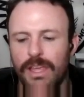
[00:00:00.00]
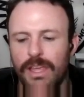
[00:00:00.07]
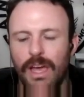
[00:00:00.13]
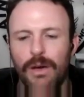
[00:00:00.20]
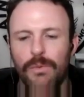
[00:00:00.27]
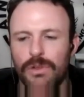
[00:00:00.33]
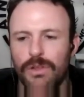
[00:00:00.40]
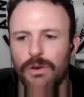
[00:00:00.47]

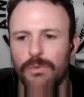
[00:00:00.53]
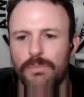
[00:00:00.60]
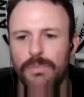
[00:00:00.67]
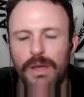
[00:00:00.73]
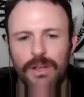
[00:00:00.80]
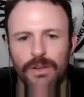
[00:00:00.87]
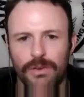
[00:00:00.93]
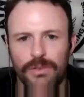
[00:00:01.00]
I would go
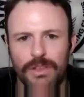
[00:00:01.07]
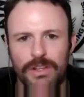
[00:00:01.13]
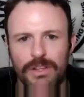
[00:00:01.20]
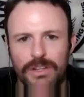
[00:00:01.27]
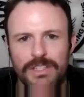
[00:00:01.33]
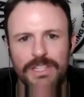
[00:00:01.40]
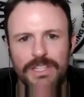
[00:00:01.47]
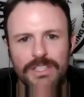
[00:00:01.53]
bigger than a
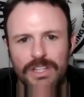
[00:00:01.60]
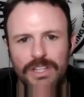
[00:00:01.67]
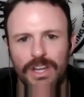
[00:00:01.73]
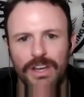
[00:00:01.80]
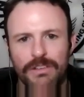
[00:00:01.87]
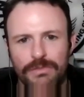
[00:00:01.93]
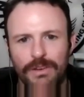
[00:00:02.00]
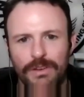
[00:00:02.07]

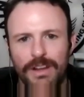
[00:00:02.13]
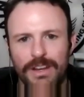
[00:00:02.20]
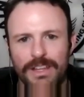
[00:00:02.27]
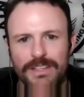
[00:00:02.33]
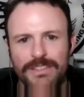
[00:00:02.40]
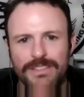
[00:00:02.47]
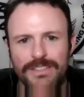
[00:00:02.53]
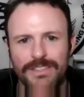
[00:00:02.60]
TGI
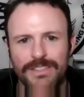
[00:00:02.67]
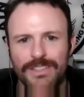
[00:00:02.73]
Fridays,